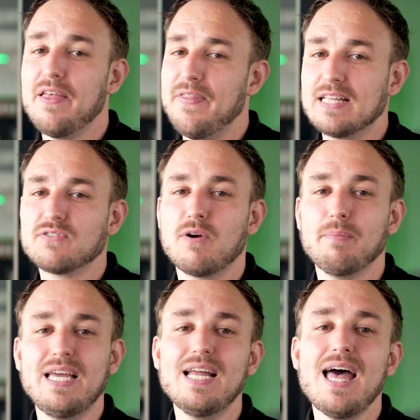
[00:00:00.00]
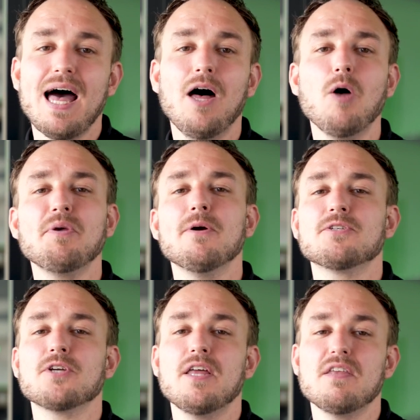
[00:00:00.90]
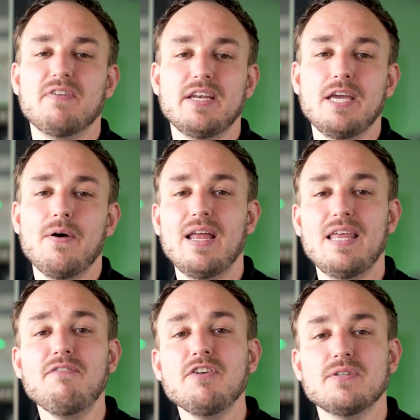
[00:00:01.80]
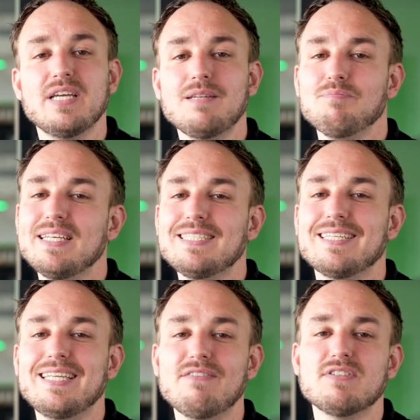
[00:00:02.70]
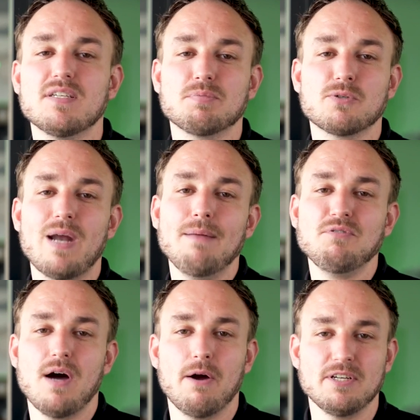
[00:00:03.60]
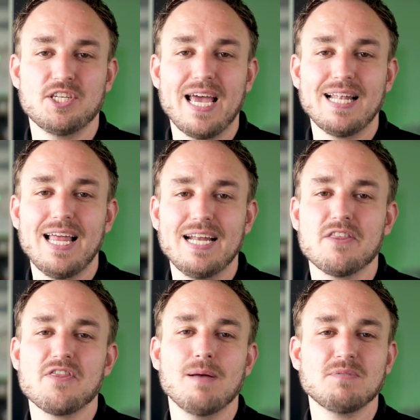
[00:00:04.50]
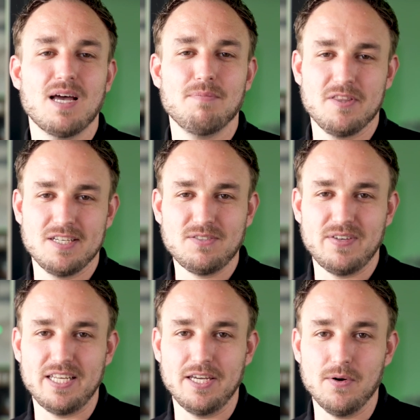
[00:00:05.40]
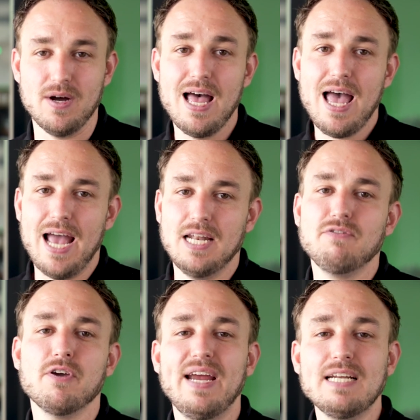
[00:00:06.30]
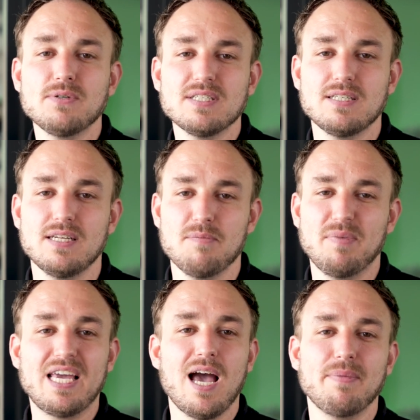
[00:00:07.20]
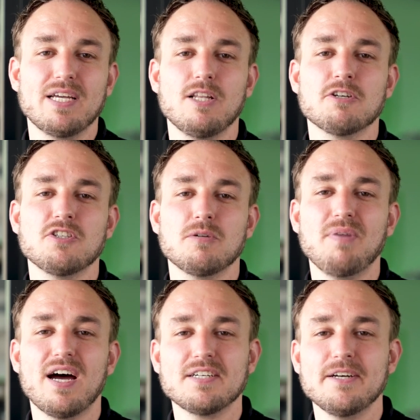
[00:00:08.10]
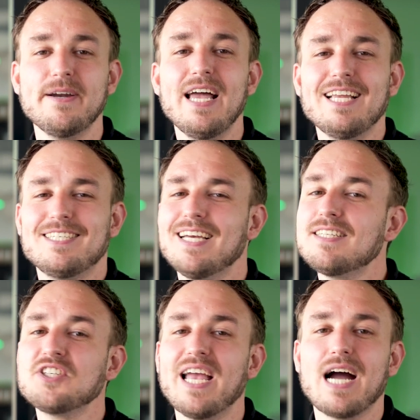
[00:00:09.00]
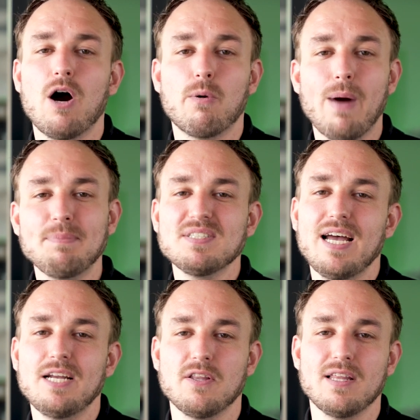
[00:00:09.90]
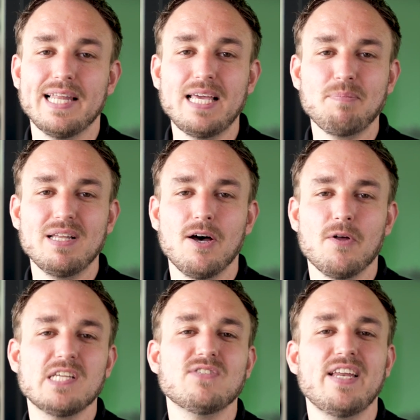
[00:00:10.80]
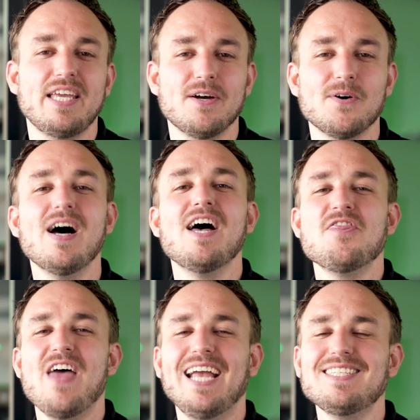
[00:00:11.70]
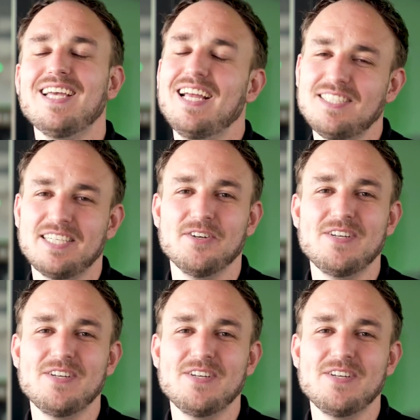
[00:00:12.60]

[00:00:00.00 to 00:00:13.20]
That's from me. I hope you enjoyed the video, and if you did, please leave a subscribe to our channel and a thumbs up on this video. And if you're interested in becoming a Loxone partner, just check our website on the link below this video. Thanks and see you